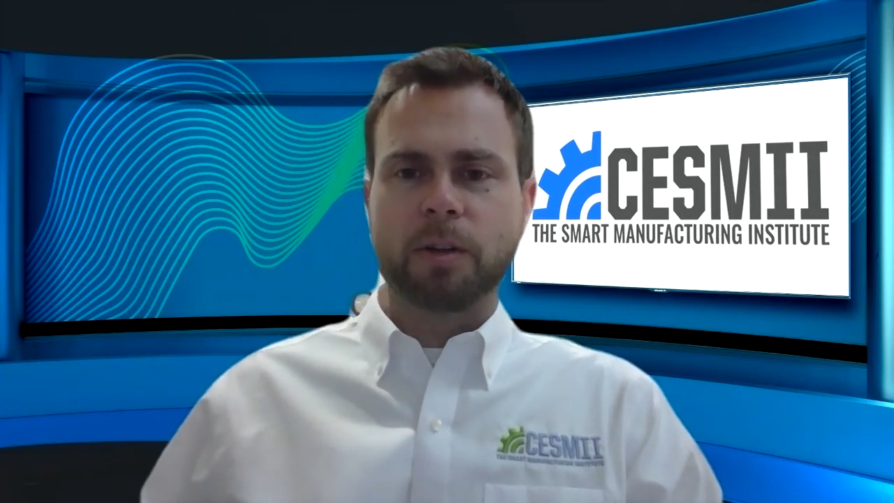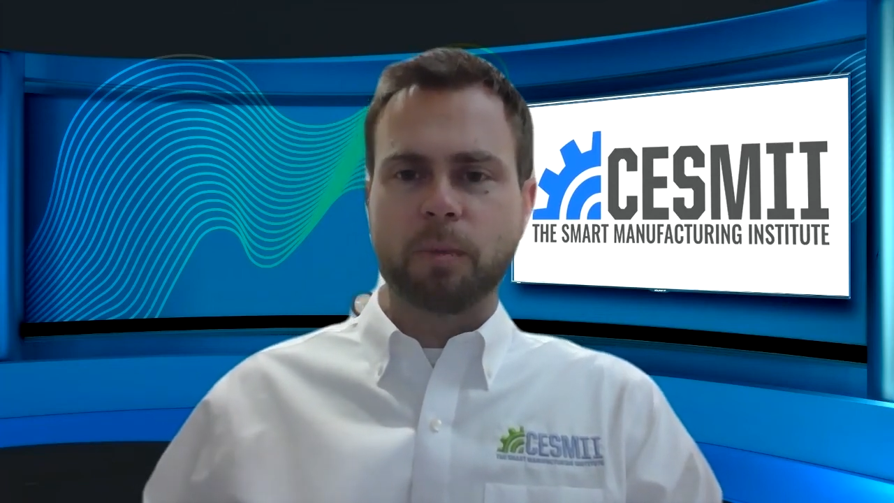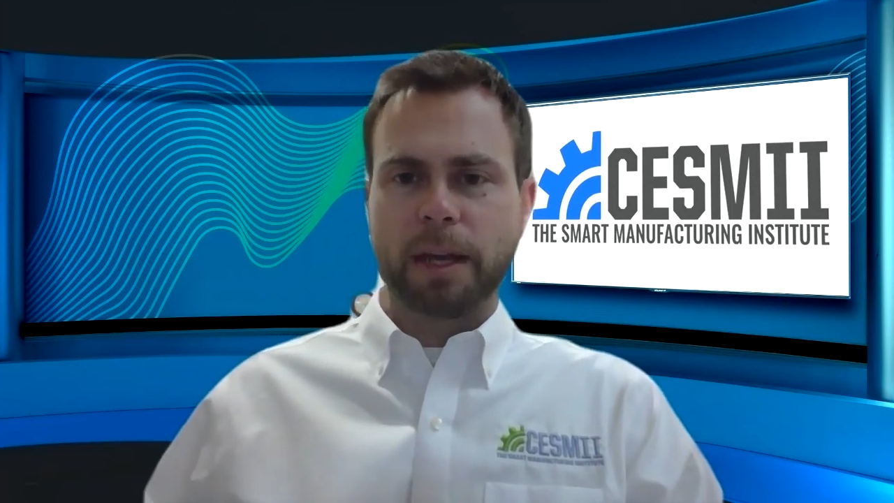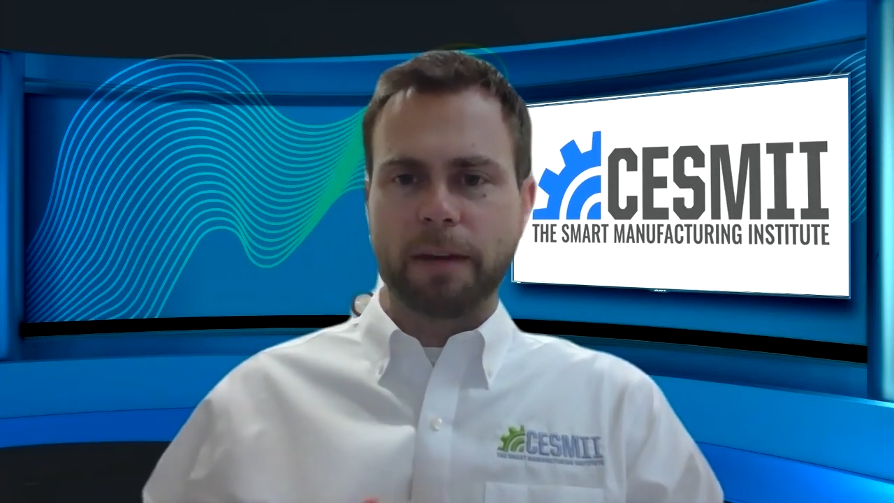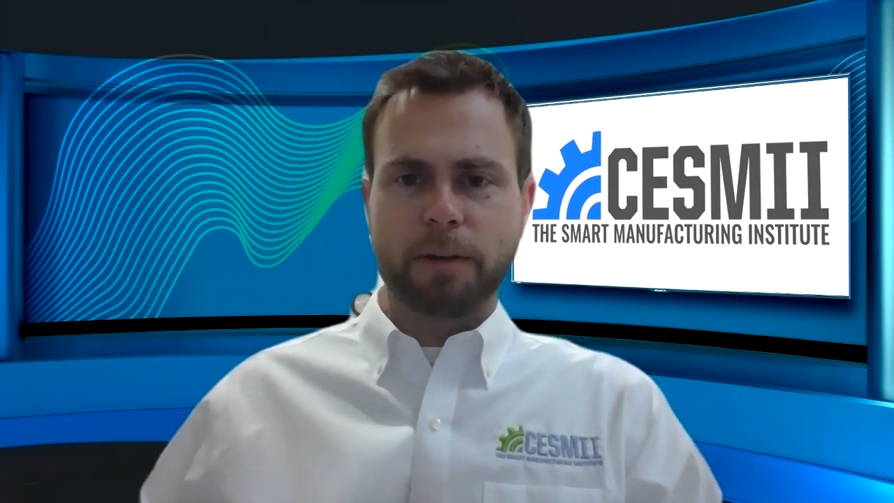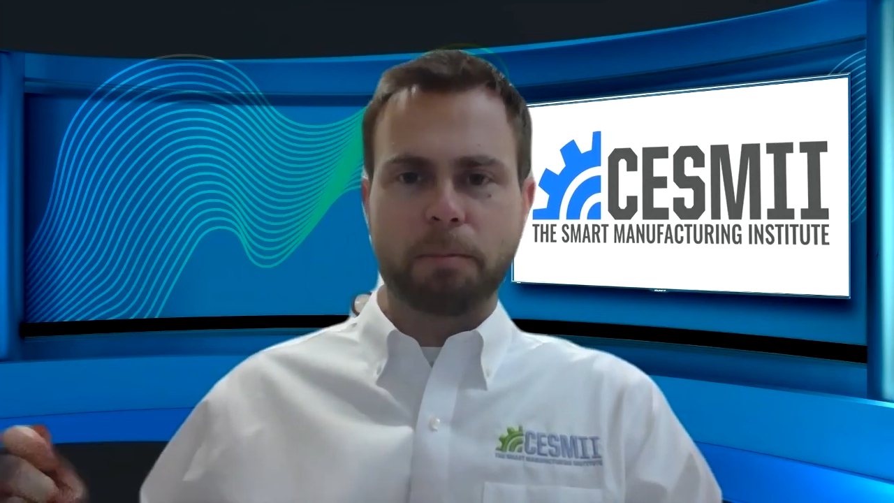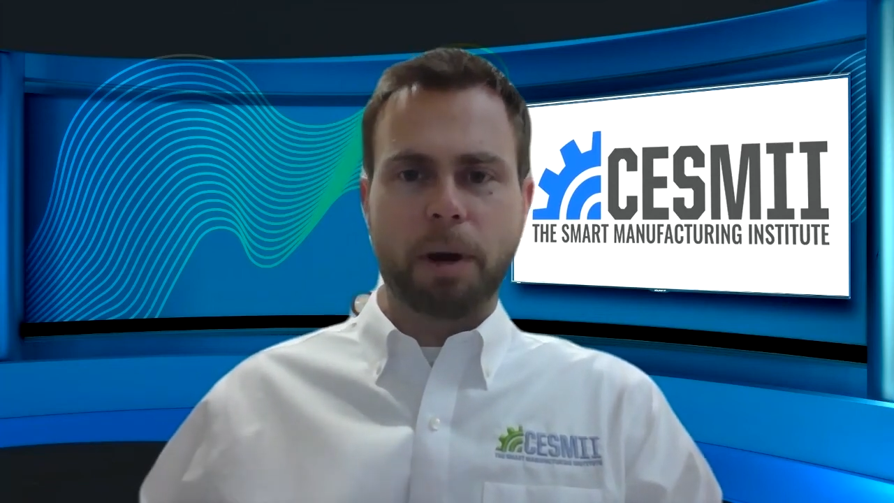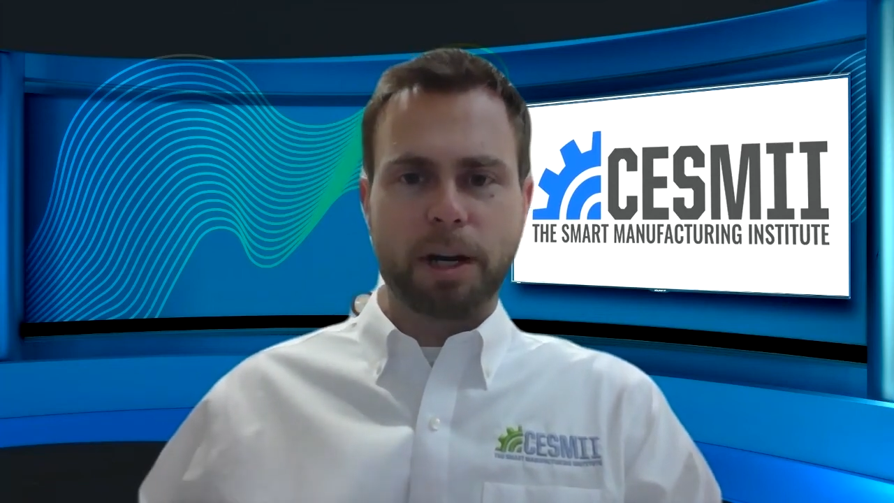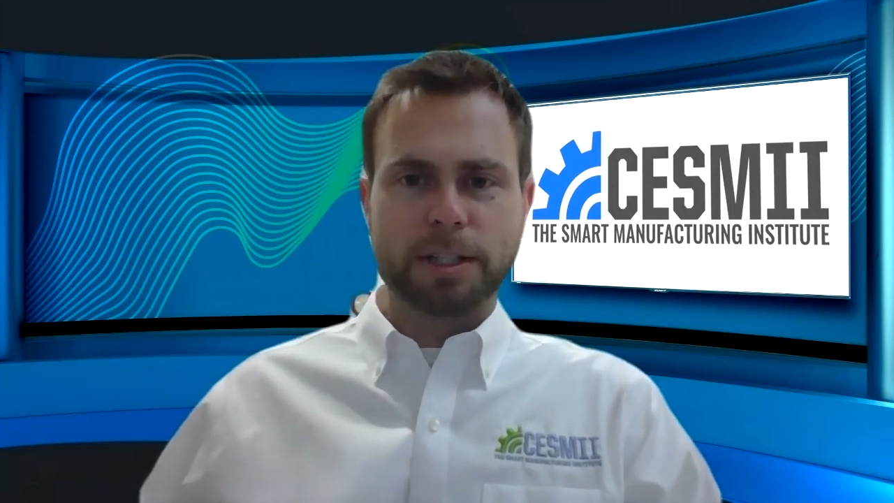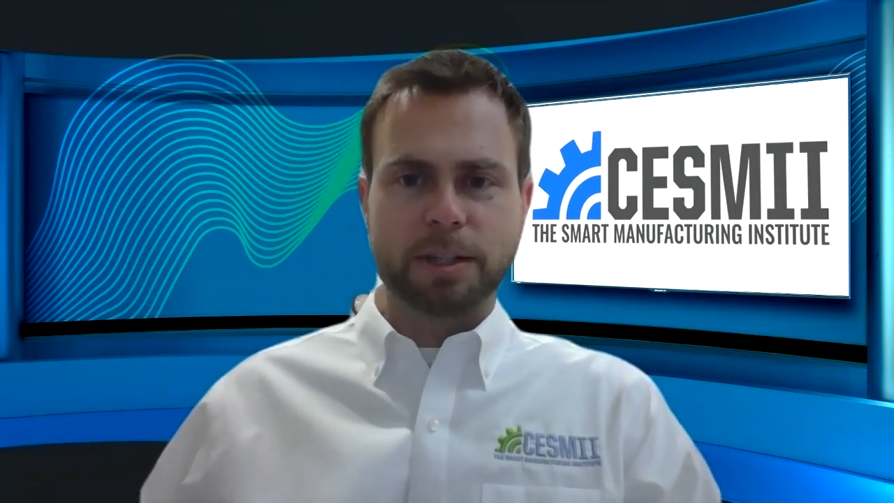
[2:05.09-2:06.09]
We have other
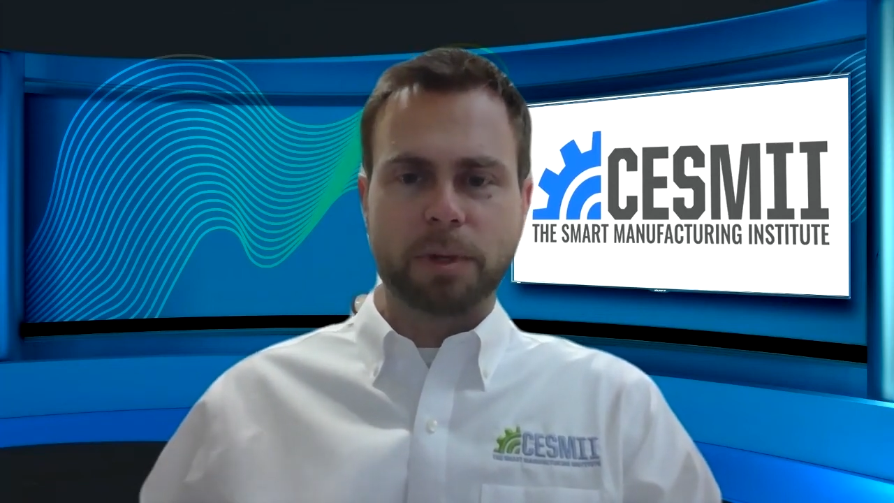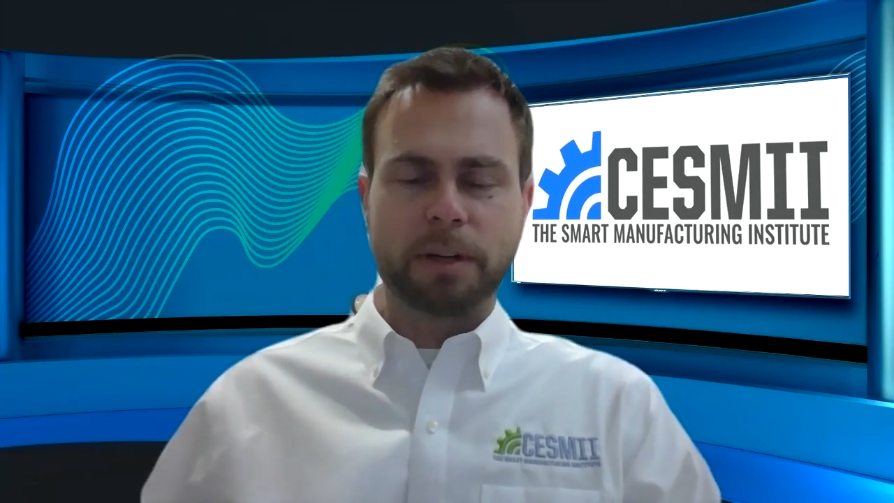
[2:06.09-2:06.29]
parts that we're